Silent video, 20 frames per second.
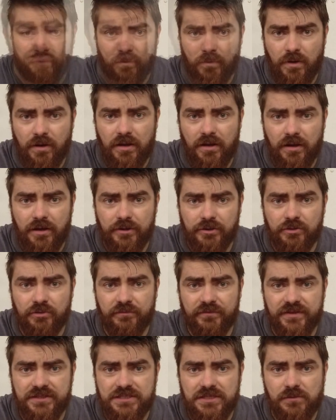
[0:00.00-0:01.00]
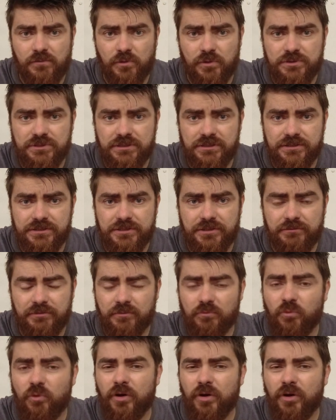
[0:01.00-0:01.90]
Why are you fitting waterless coolant?